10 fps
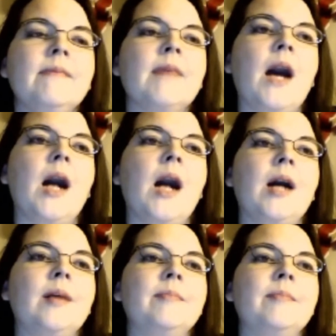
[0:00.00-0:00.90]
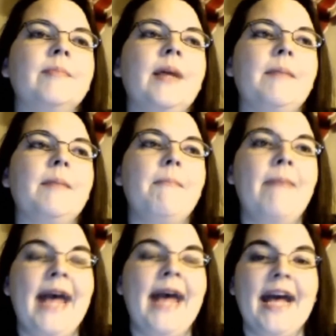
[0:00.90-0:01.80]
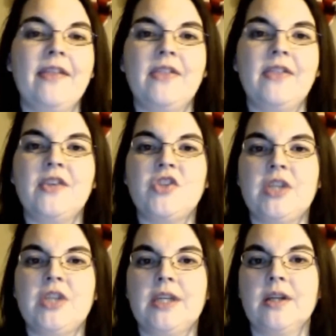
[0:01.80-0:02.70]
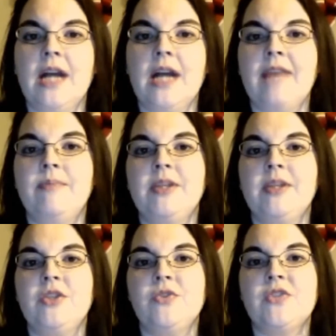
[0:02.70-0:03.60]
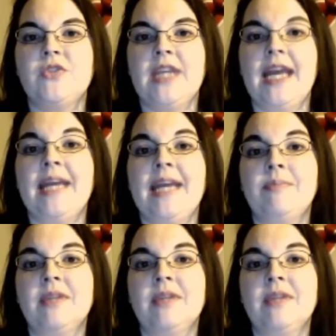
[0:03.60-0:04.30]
Math this year, I've been using A+